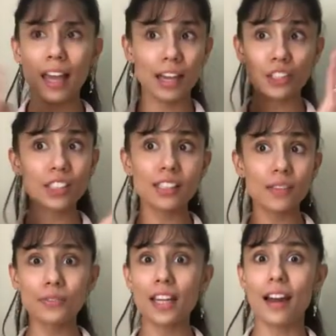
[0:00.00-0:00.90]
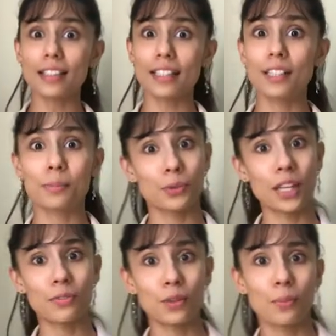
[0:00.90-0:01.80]
and just give the eyes a little
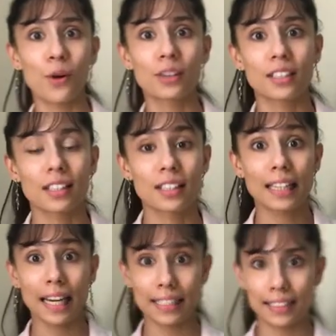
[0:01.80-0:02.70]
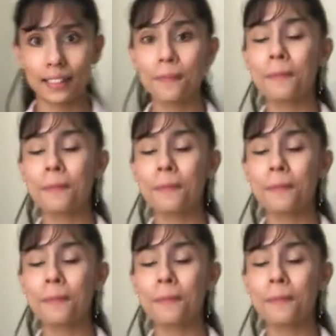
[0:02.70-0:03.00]
break from all the light.